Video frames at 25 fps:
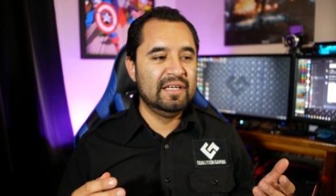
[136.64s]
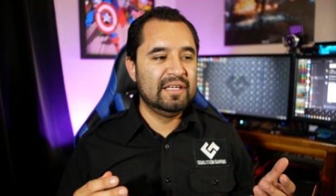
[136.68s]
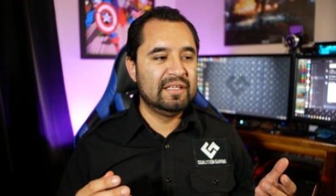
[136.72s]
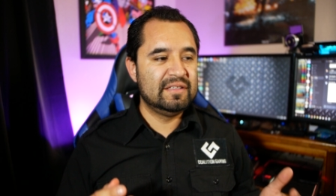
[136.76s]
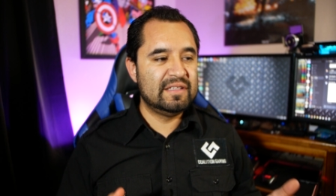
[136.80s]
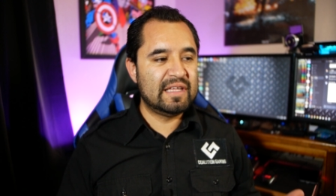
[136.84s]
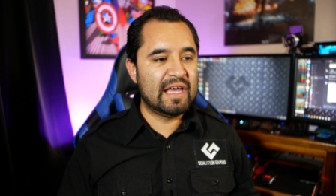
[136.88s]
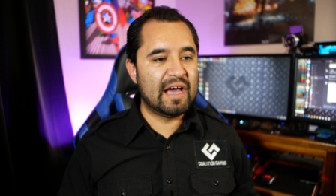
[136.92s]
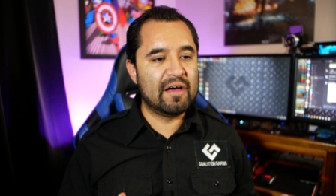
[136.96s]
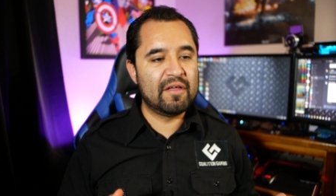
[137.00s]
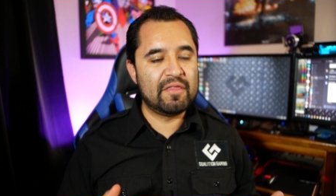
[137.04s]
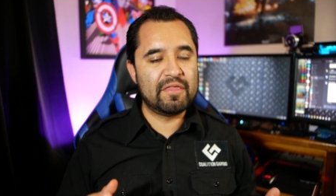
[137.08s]

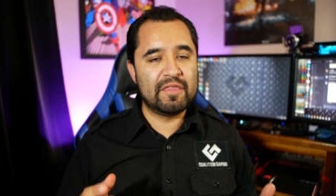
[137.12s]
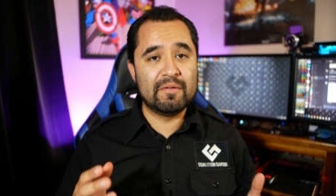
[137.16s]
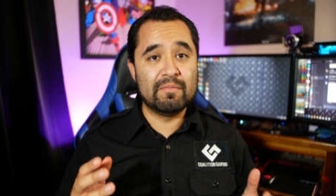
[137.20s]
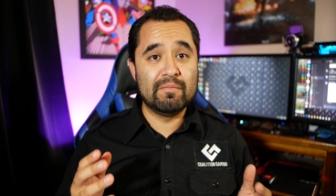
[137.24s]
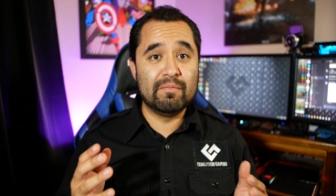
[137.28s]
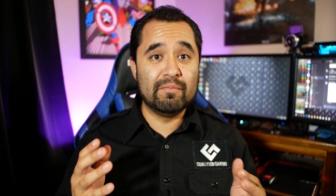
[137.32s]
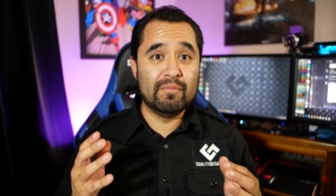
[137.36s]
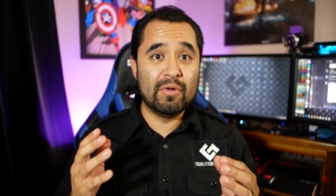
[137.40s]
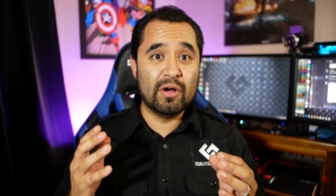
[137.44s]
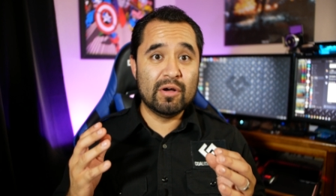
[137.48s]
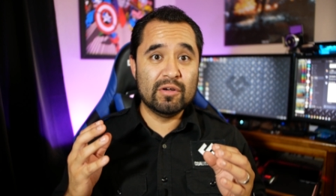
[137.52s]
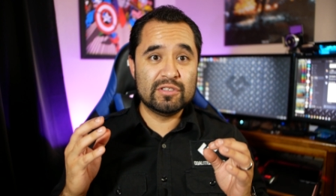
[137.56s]
Now, the
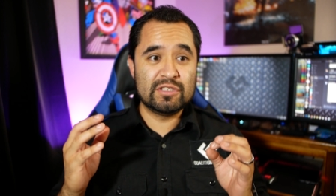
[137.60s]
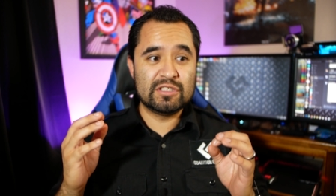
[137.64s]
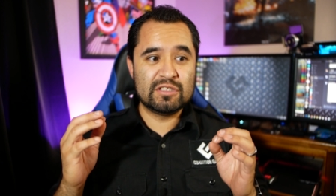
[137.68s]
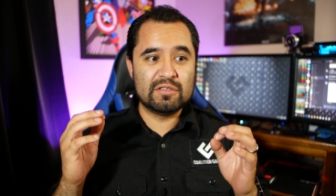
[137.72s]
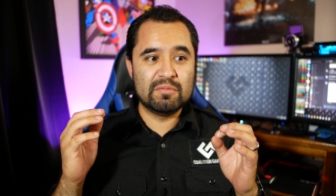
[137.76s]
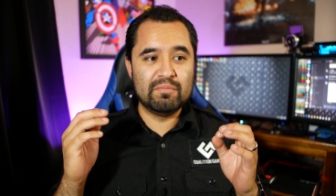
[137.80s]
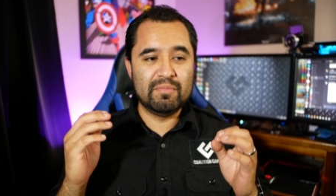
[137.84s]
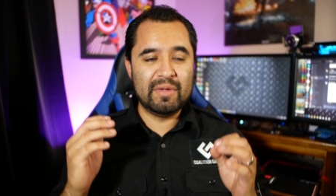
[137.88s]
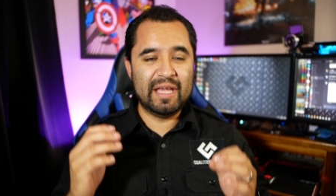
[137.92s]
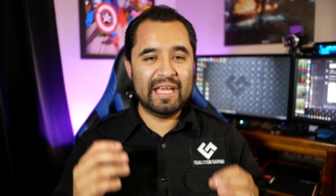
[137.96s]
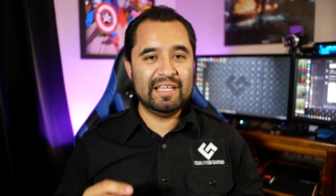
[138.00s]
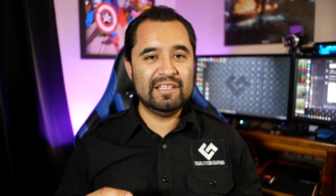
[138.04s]
most
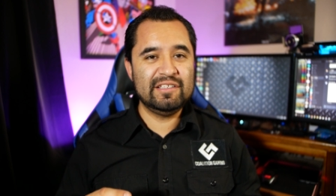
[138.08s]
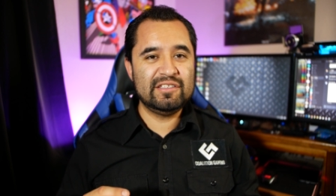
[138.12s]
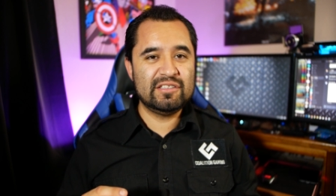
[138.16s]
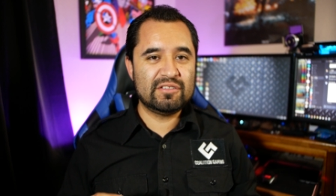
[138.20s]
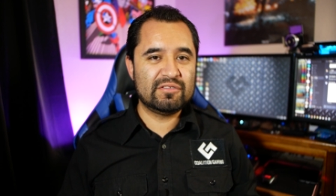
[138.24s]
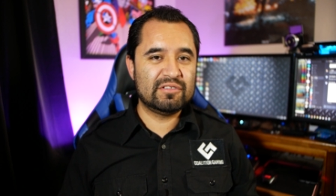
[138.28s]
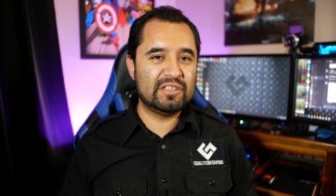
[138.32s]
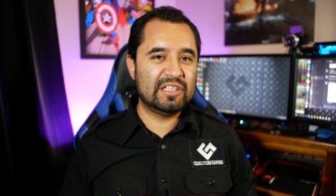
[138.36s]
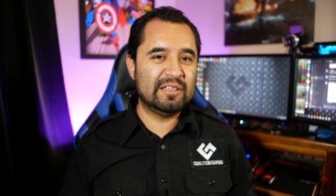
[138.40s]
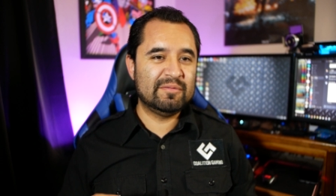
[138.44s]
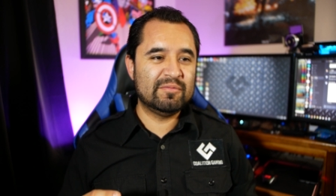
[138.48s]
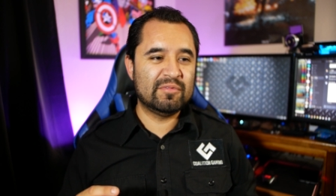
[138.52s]

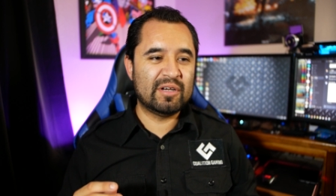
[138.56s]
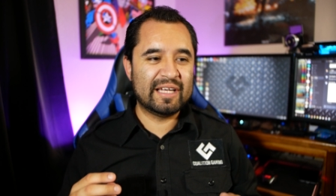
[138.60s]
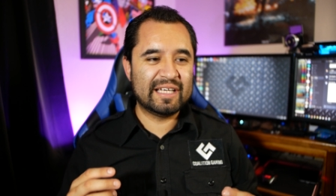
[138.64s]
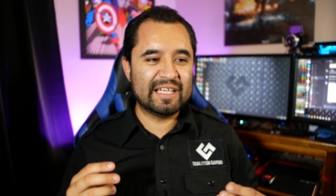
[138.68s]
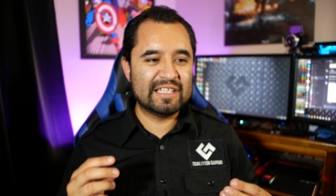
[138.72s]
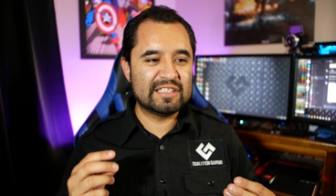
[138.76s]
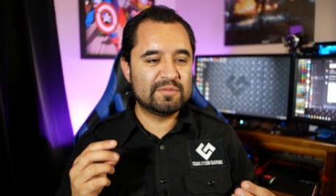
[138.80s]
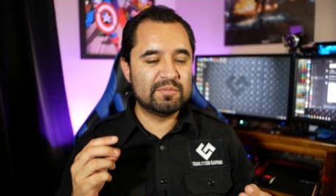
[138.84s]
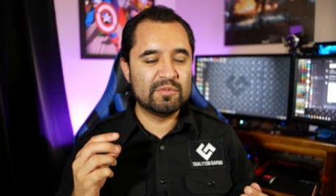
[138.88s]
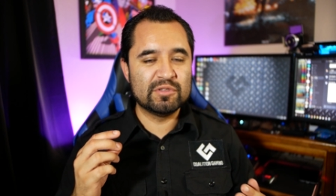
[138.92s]
mainstream, I guess,